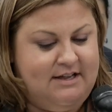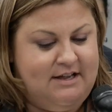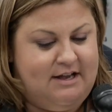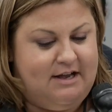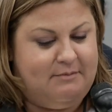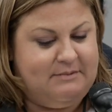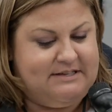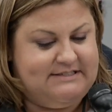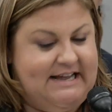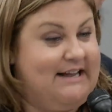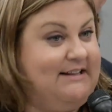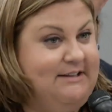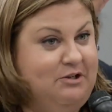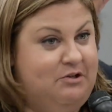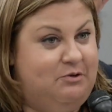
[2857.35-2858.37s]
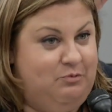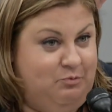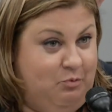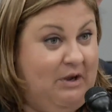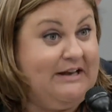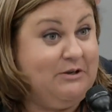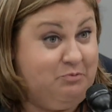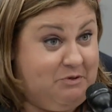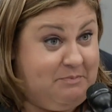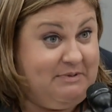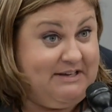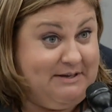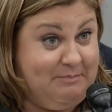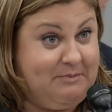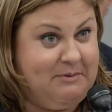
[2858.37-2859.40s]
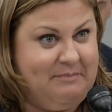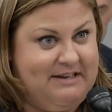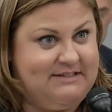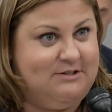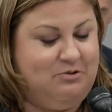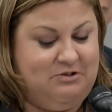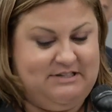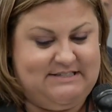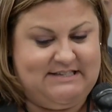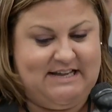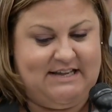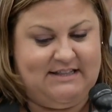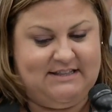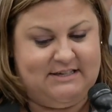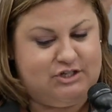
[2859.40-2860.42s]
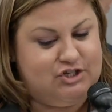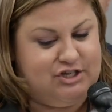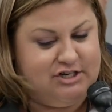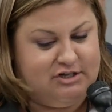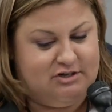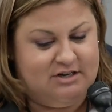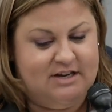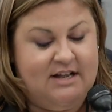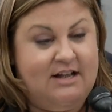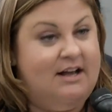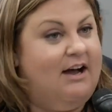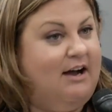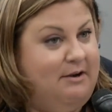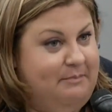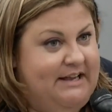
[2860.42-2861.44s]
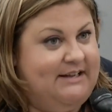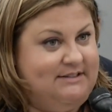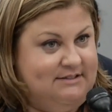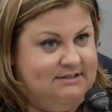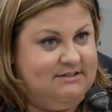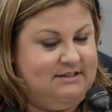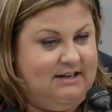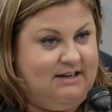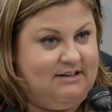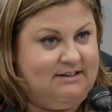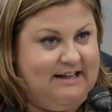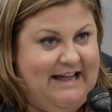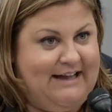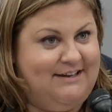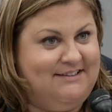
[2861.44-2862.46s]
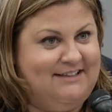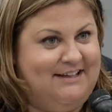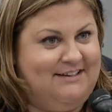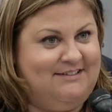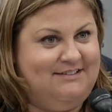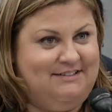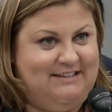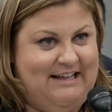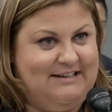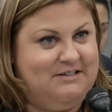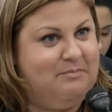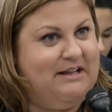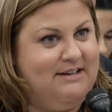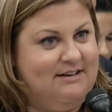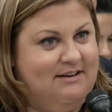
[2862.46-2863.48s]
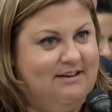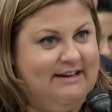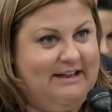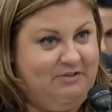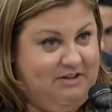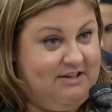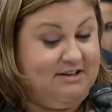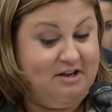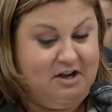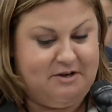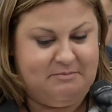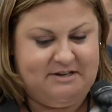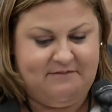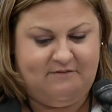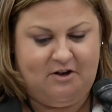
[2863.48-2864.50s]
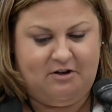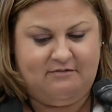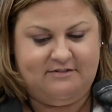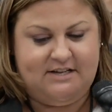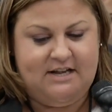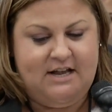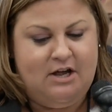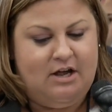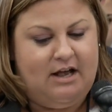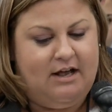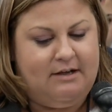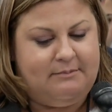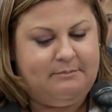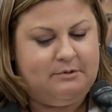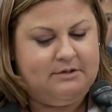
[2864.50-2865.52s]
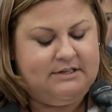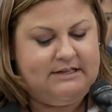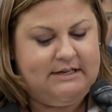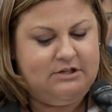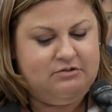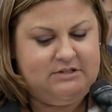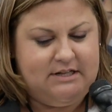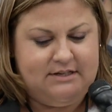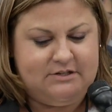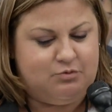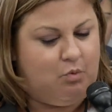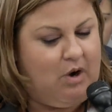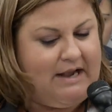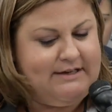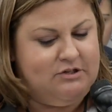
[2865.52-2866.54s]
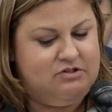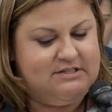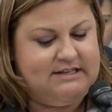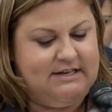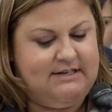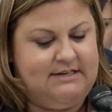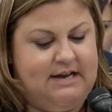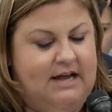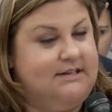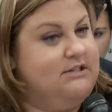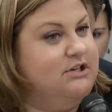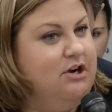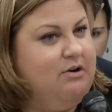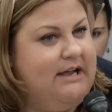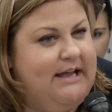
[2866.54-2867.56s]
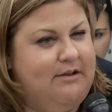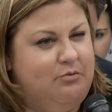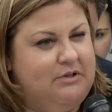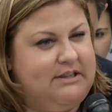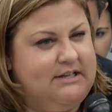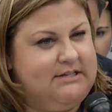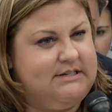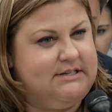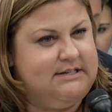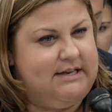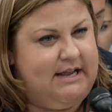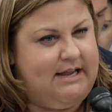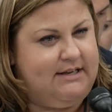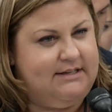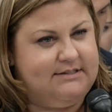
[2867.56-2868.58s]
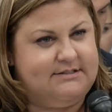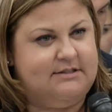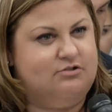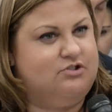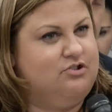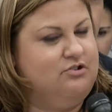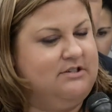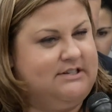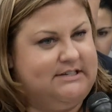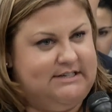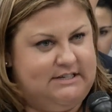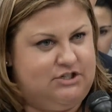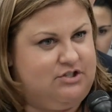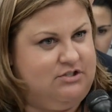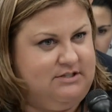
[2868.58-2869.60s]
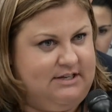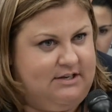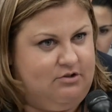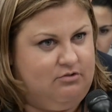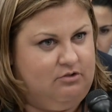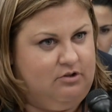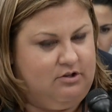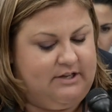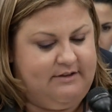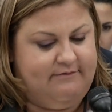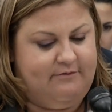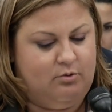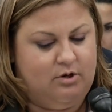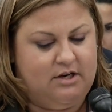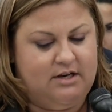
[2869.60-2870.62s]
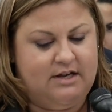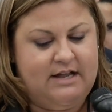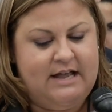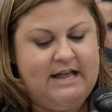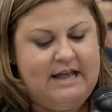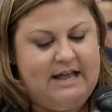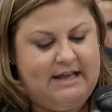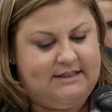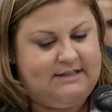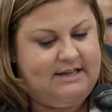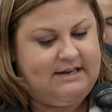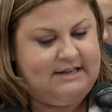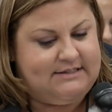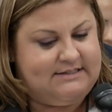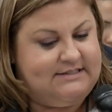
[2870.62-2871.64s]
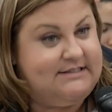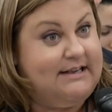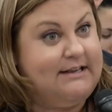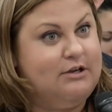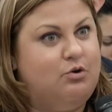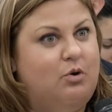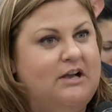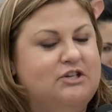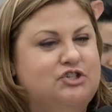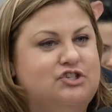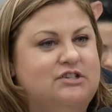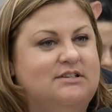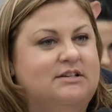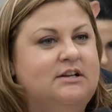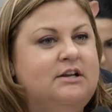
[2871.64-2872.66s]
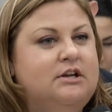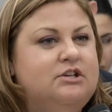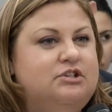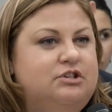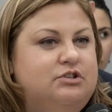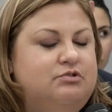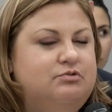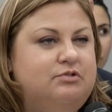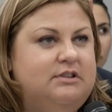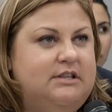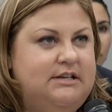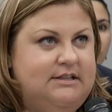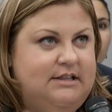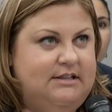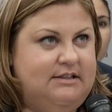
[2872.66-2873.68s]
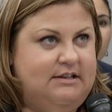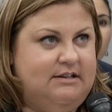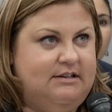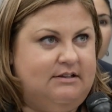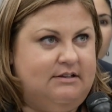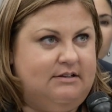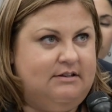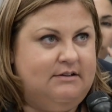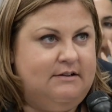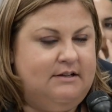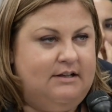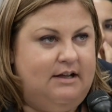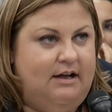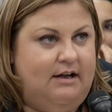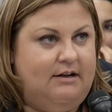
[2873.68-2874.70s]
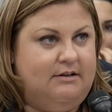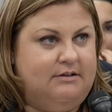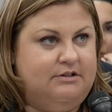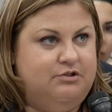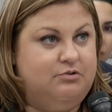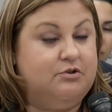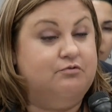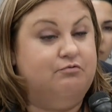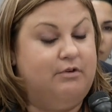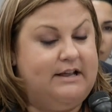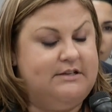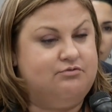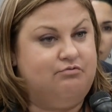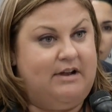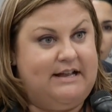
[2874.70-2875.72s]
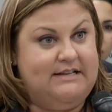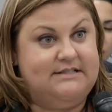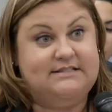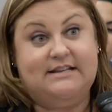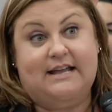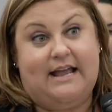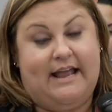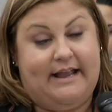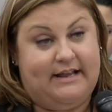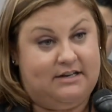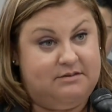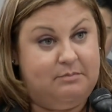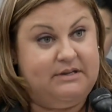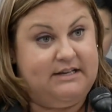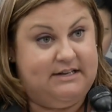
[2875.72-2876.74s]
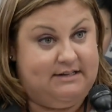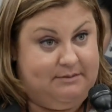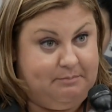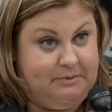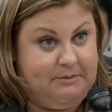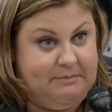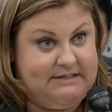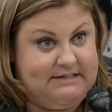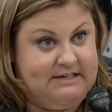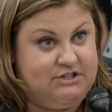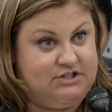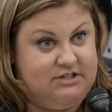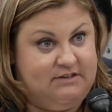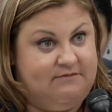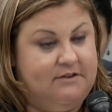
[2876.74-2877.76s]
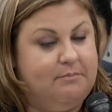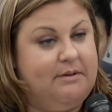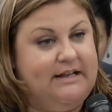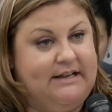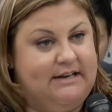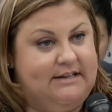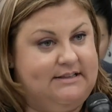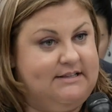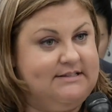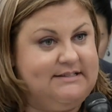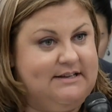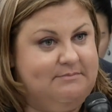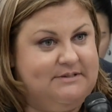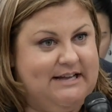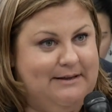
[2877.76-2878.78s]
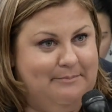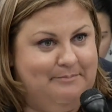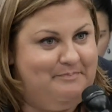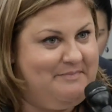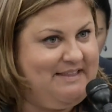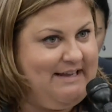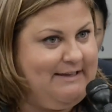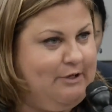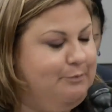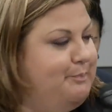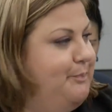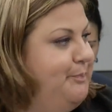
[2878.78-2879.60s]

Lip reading: exactly when it would be implemented, only saying this year, and adding that that depended on how the economy evolved. Can you tell us why you decided not to go ahead with it today? Is there certain conditions that you're looking for? And then as a second question, do you think that the you could raise rates and begin implementation of the plan at the same time? Thank you.